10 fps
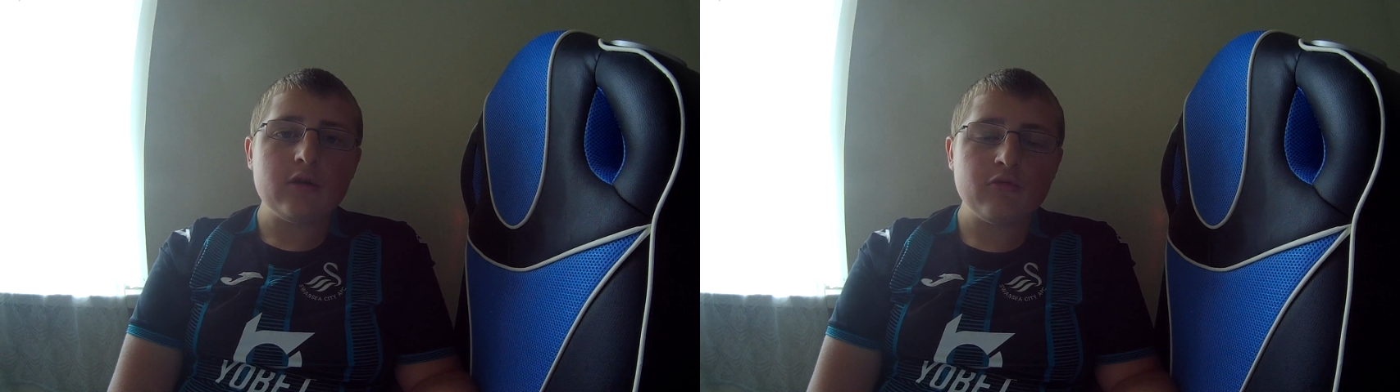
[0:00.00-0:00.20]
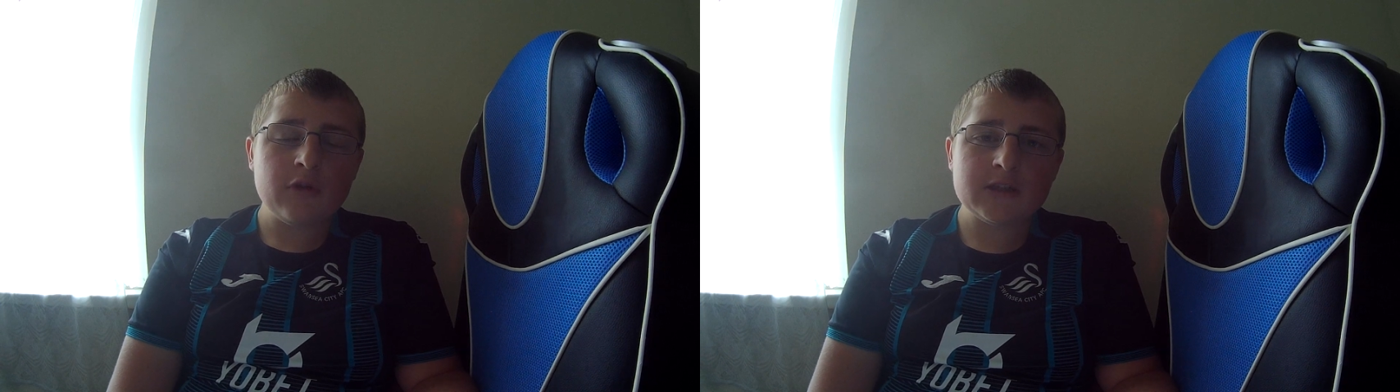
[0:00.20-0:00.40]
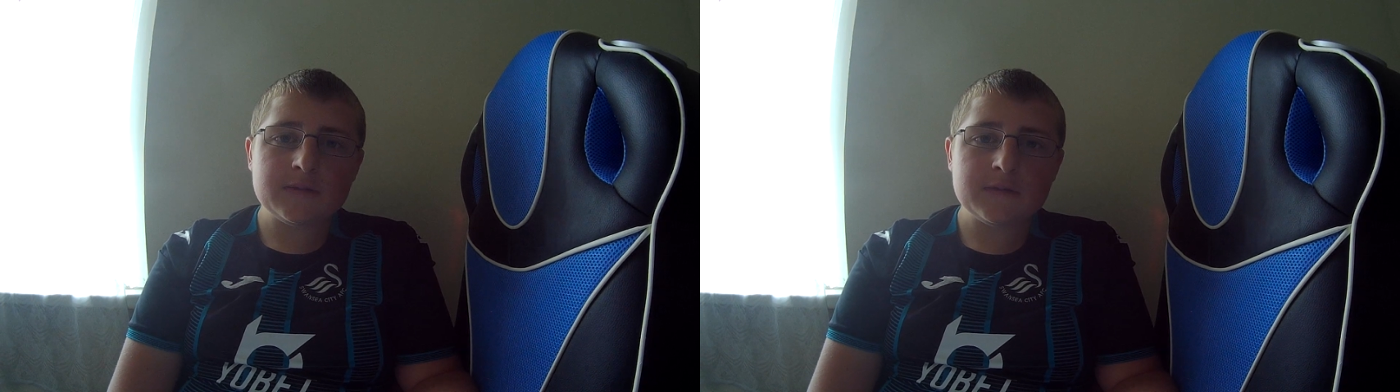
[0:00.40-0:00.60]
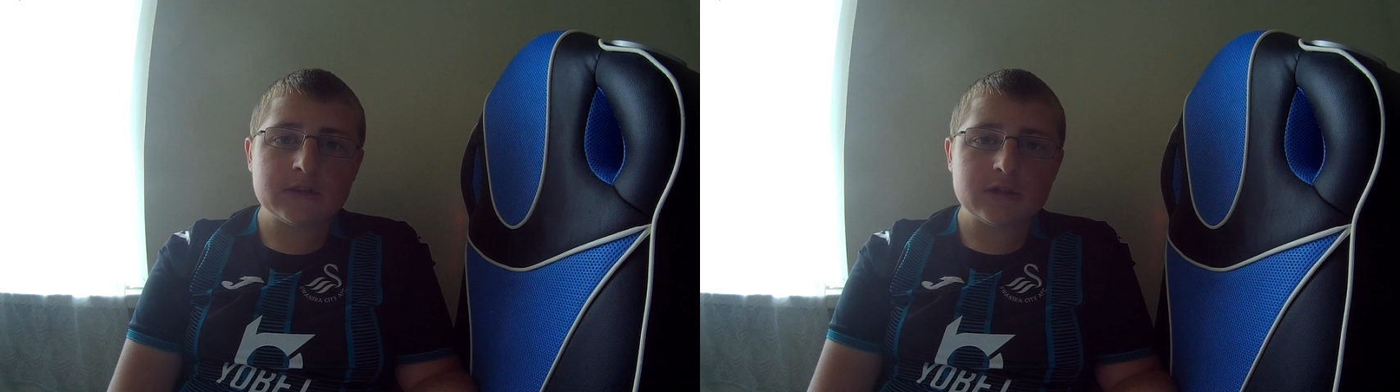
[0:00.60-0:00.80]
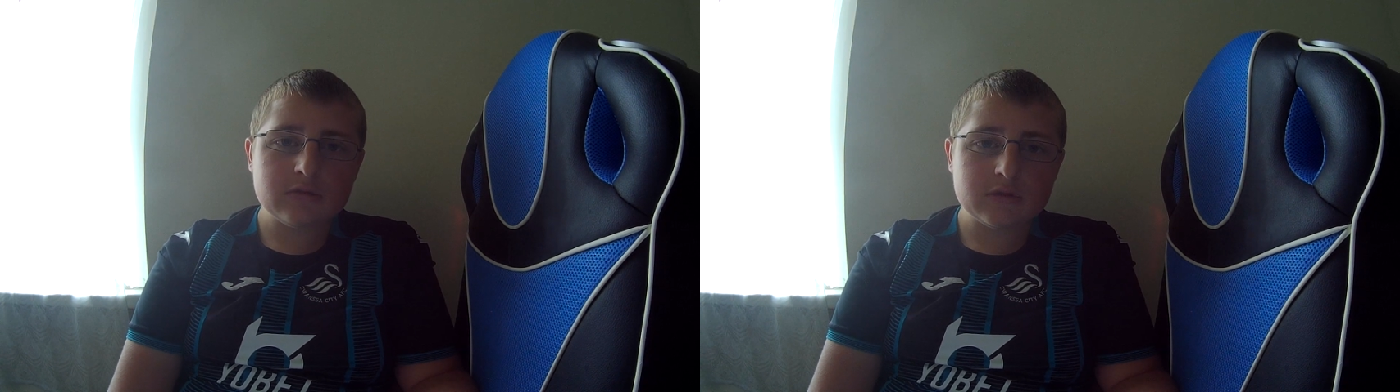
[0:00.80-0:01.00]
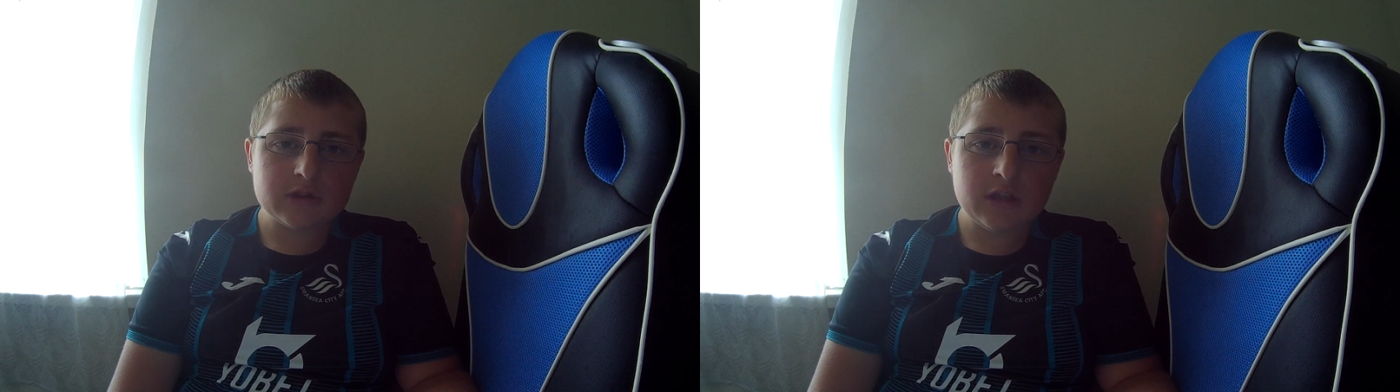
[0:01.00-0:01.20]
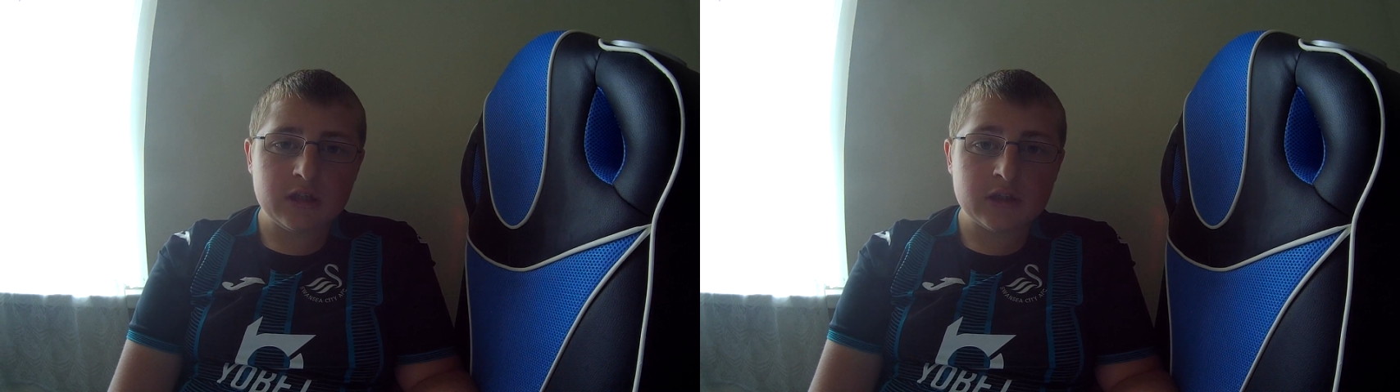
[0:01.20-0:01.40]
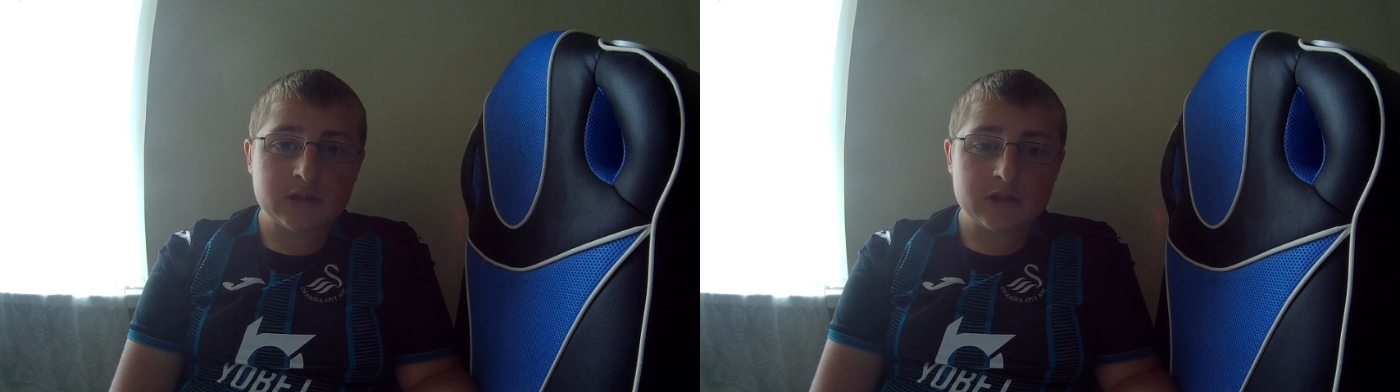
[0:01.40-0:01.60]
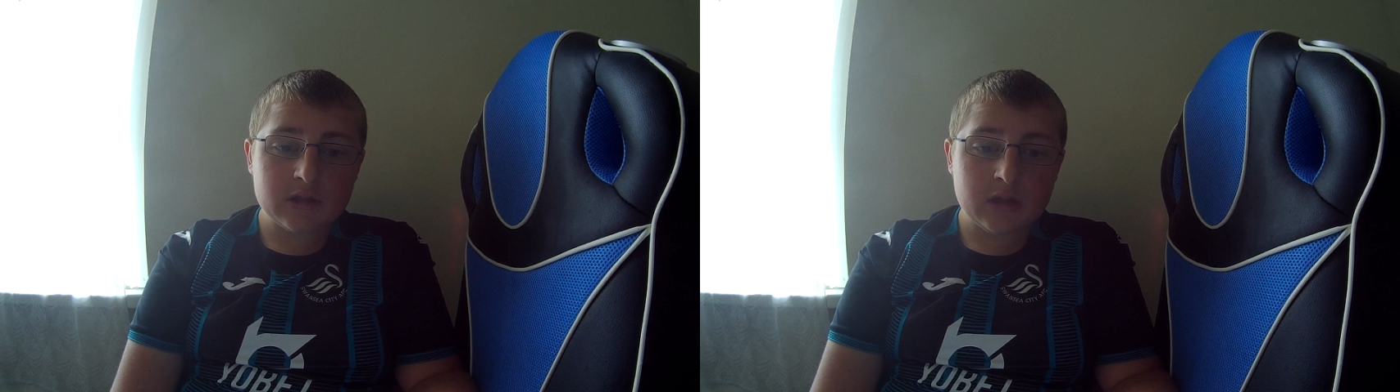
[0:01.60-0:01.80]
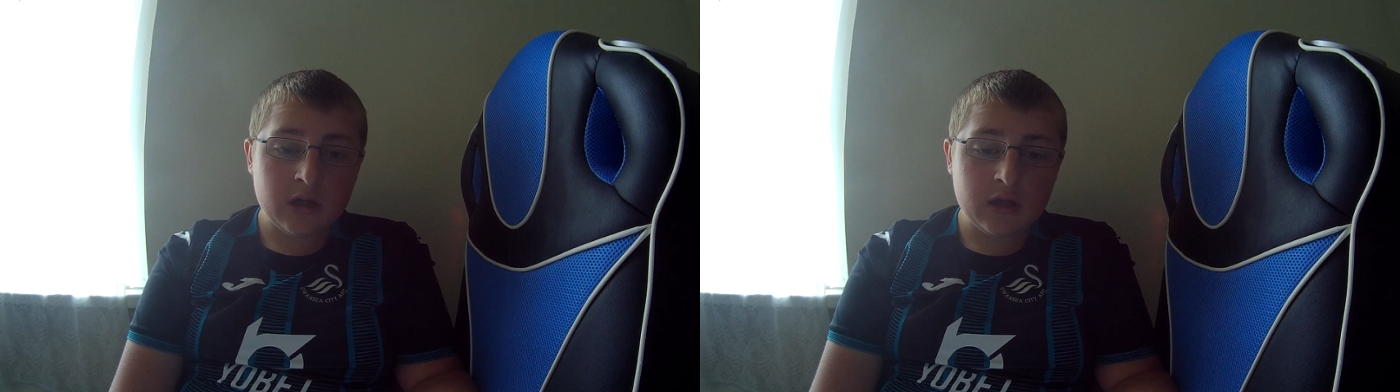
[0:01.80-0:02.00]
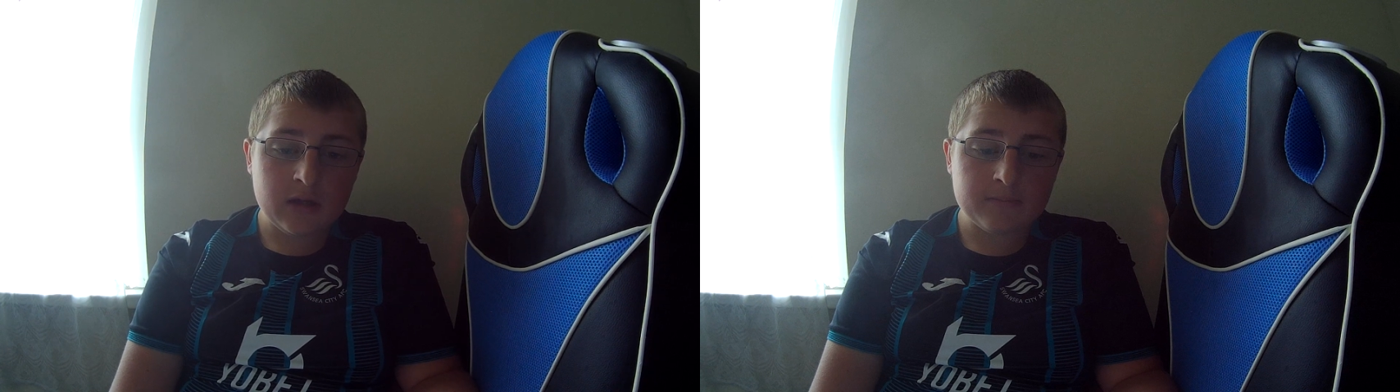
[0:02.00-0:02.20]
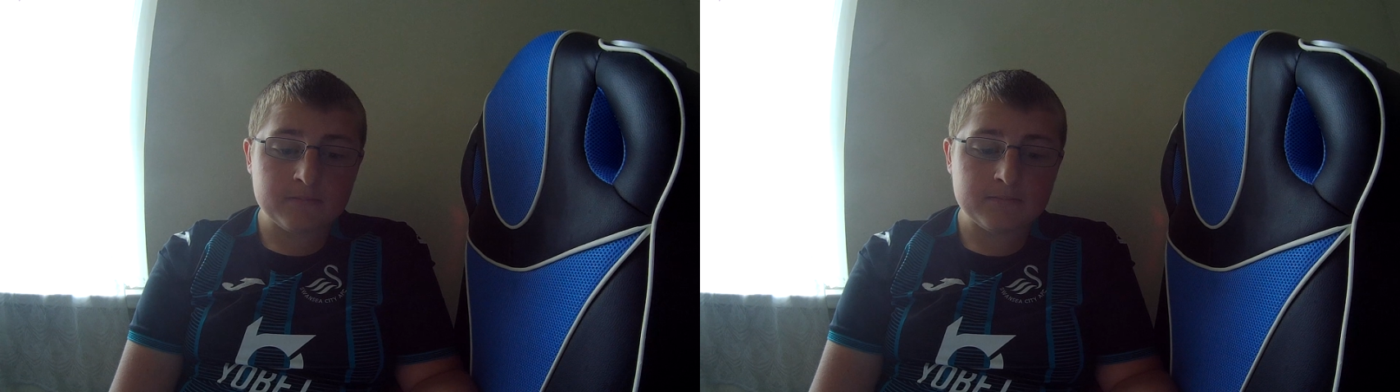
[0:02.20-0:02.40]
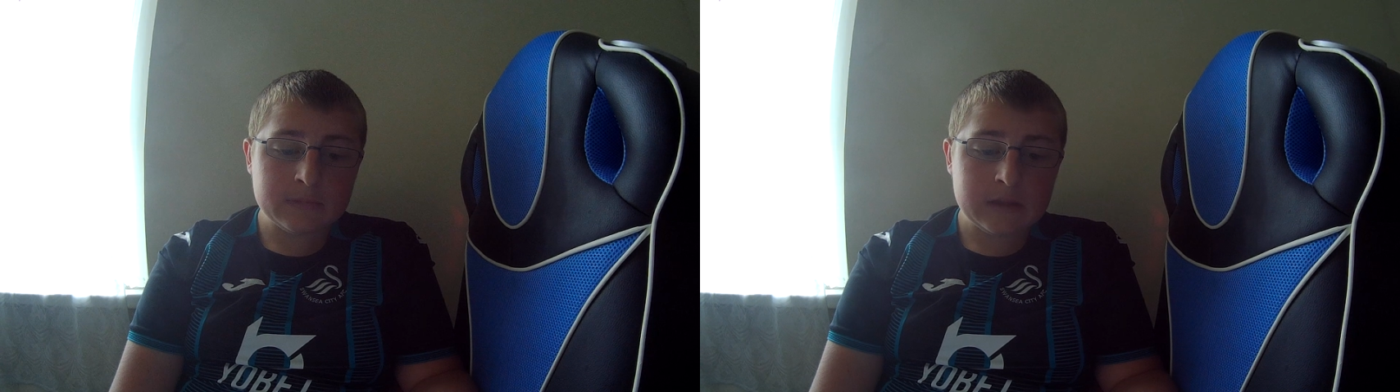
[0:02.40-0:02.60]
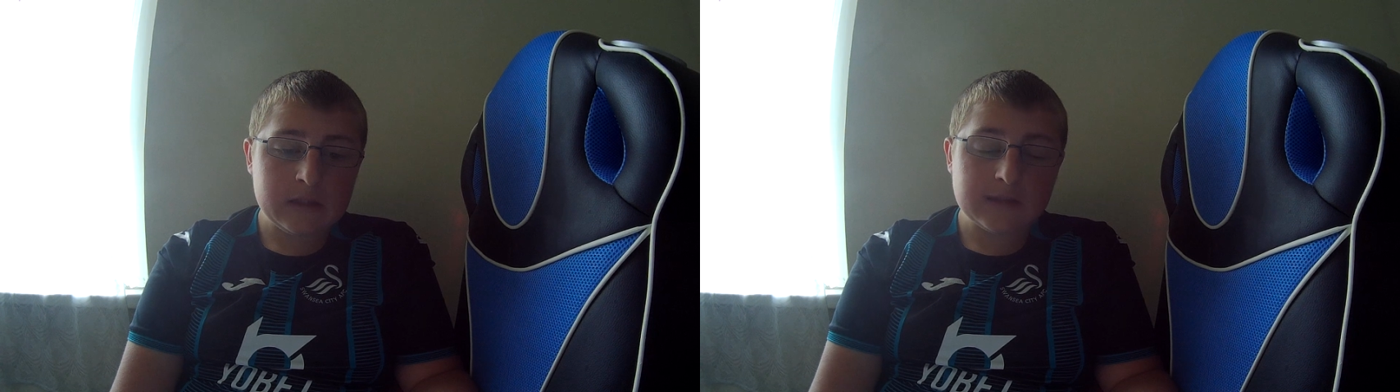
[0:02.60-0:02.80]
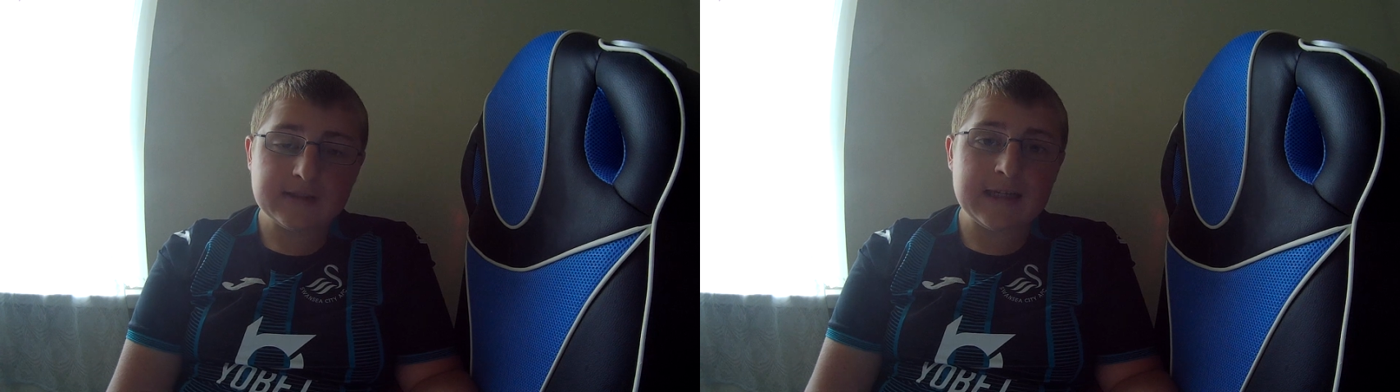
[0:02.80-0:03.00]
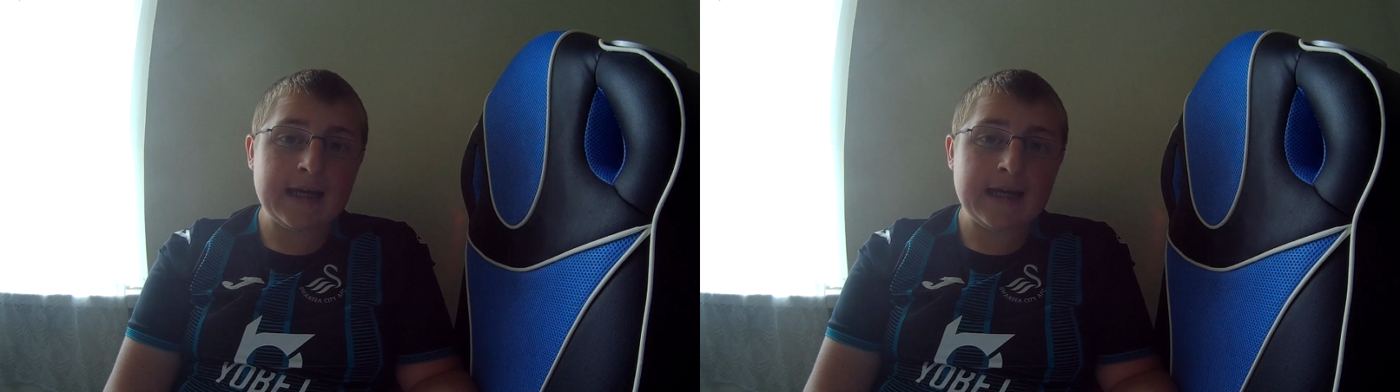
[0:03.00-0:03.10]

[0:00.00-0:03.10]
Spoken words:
Rashford was good. De